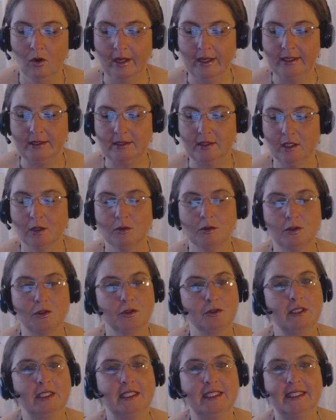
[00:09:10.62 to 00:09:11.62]
Okay, so
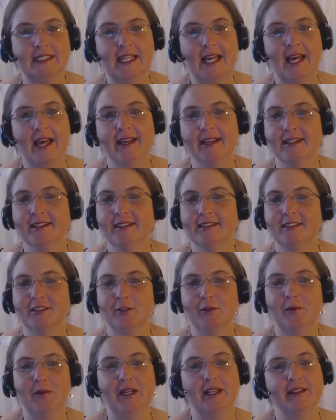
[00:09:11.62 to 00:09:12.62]
Taurus, that is
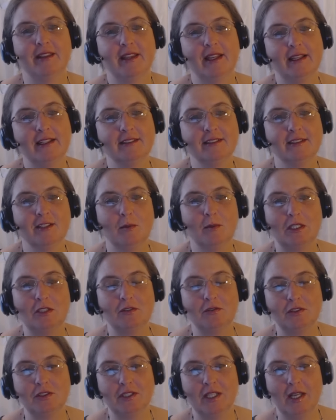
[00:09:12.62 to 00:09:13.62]
your week. Thank you so
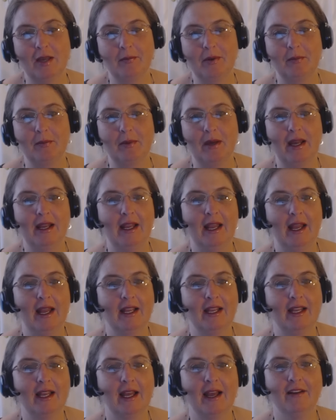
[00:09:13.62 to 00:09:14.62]
much for stopping by,
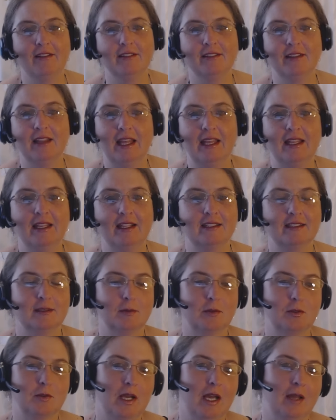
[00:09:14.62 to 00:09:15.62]
hanging out, liking,
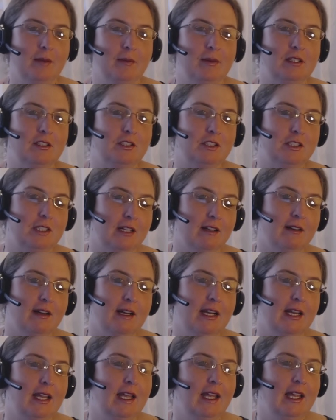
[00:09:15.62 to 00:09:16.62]
subscribing,
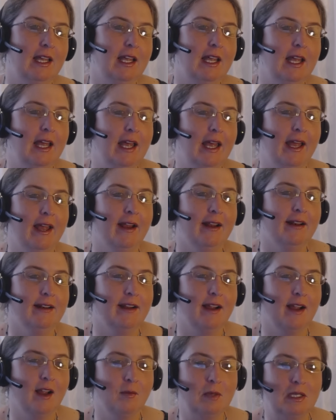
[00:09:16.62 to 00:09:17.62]
sharing,
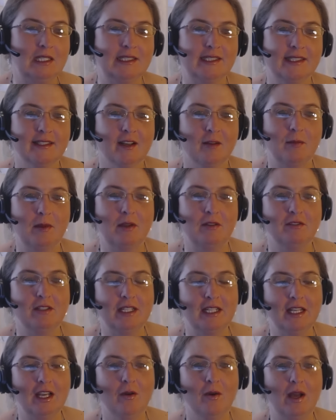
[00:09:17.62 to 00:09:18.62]
and commenting on my
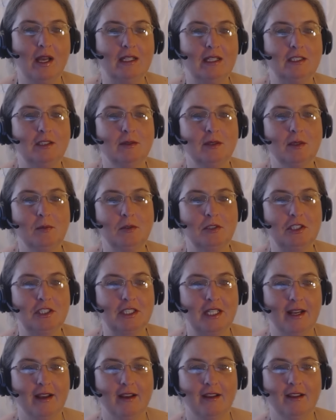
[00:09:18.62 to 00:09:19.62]
video. I do
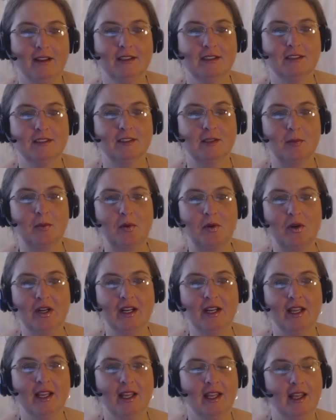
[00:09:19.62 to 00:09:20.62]
appreciate all your
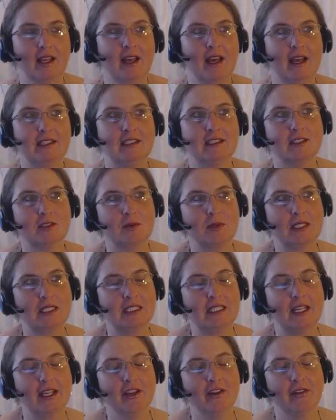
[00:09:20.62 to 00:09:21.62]
support. I just
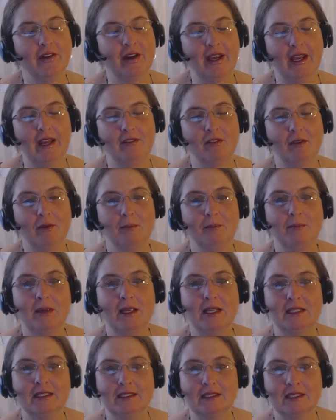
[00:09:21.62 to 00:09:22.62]
want to tell you I have
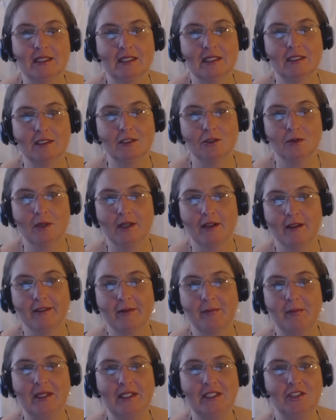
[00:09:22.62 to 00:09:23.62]
immensely enjoyed
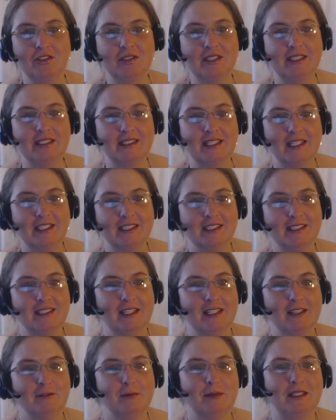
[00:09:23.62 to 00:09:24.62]
all the mentoring
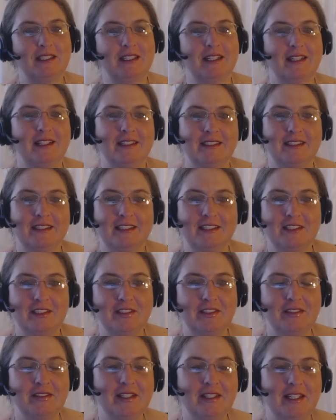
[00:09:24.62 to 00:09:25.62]
sessions I've been getting to
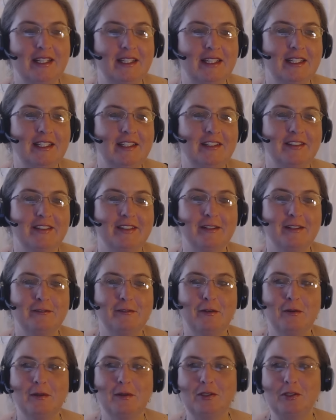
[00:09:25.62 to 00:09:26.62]
do lately. Looking
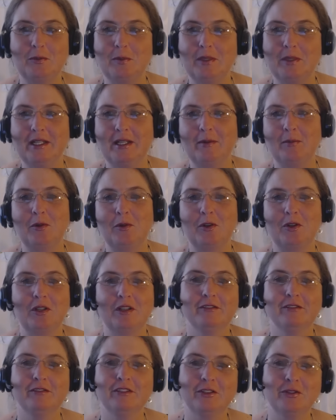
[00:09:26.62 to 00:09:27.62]
forward to meeting
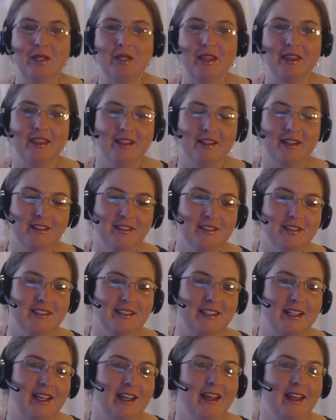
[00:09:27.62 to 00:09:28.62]
more of you in
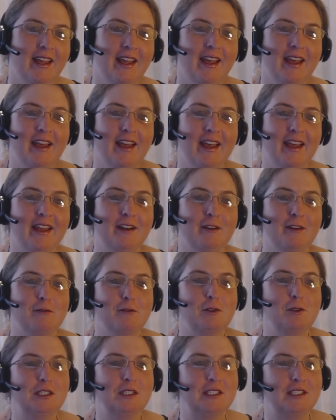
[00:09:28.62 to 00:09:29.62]
those. And
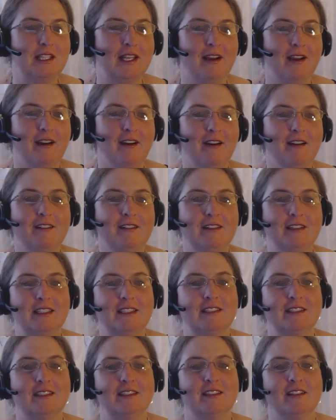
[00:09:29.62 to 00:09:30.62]
of course, I
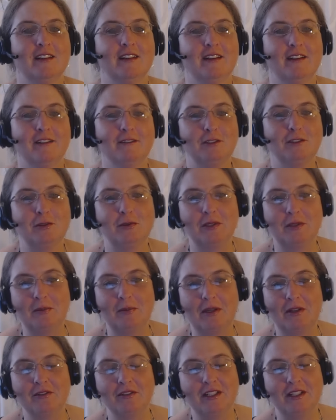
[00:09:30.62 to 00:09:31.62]
always love
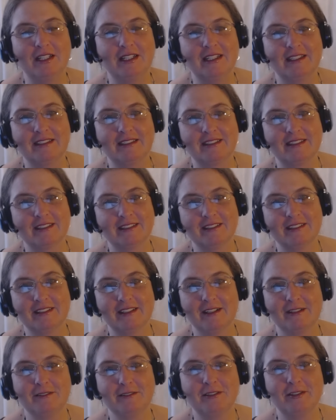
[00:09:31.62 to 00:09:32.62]
doing my readings,
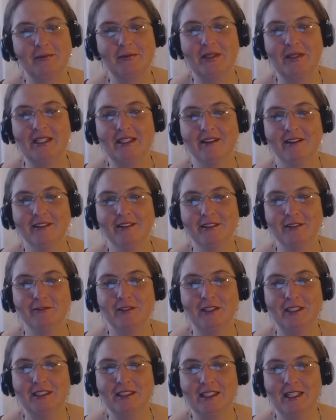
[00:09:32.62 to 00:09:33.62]
love to meet all the
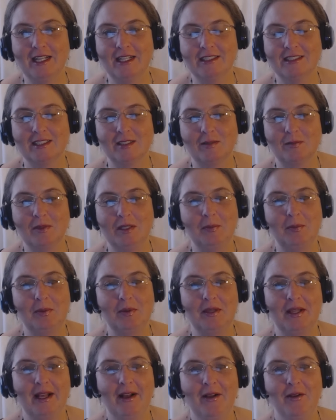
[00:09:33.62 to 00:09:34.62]
fantastic
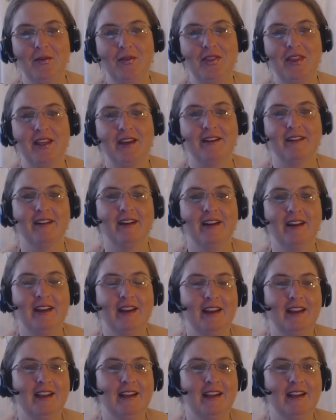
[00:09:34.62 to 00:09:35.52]
people out there.